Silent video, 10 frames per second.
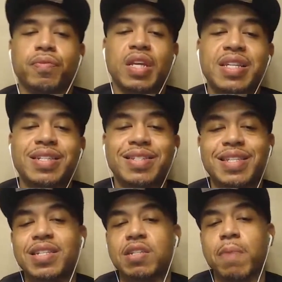this
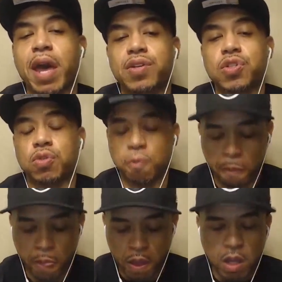is my issue.
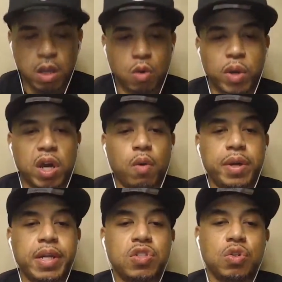We're
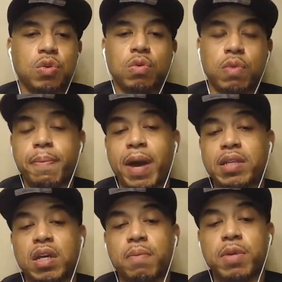about
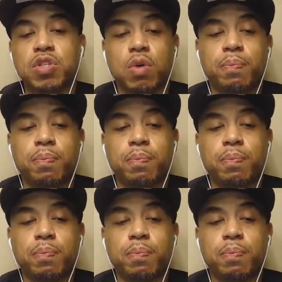to come into a